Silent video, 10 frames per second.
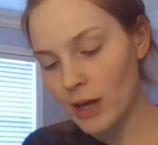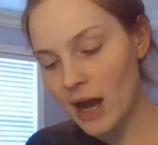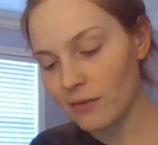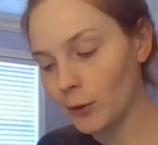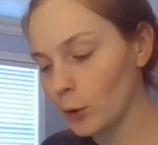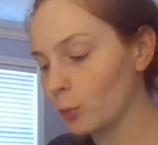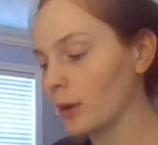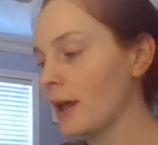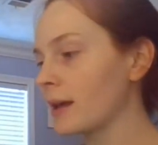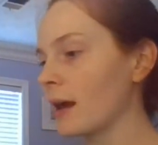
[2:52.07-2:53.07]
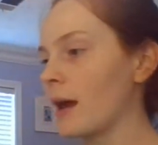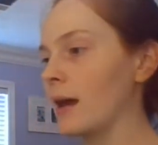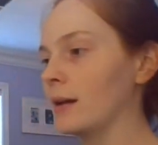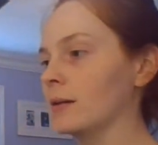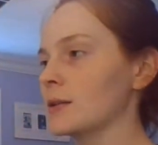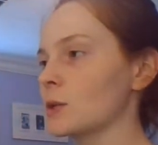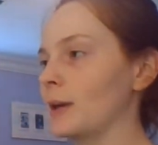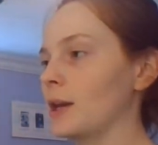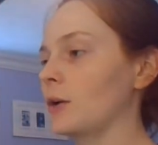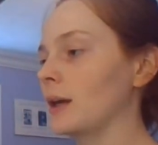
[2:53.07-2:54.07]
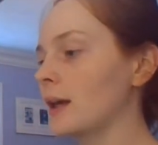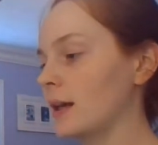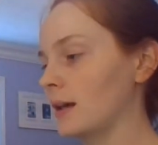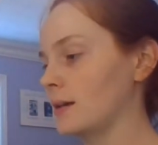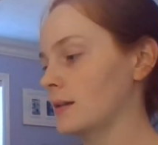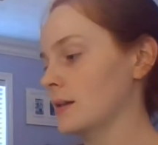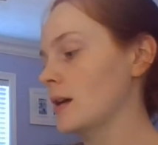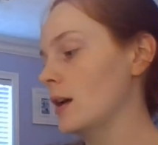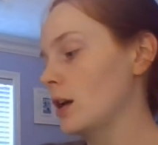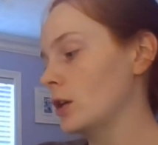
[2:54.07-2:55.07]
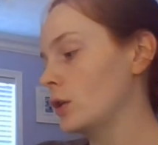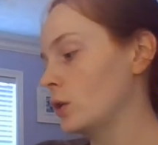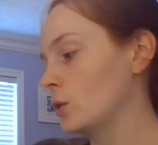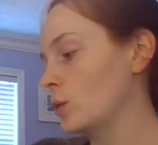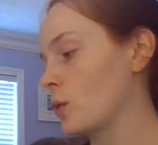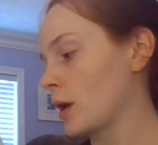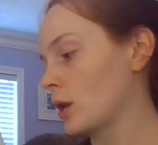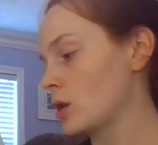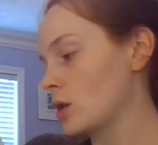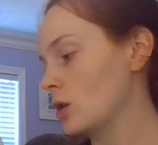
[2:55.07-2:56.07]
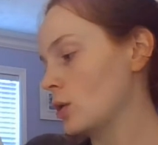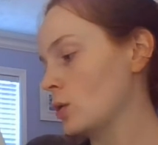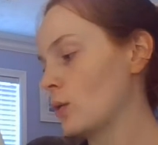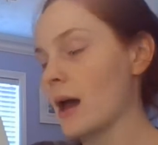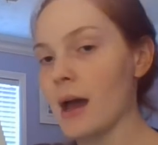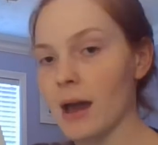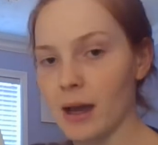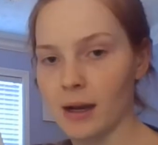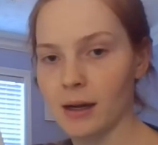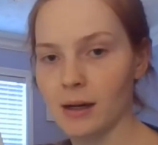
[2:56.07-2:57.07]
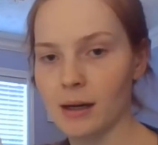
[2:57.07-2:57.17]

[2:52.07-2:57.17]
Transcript: we have U blank A, so we know it is U UA,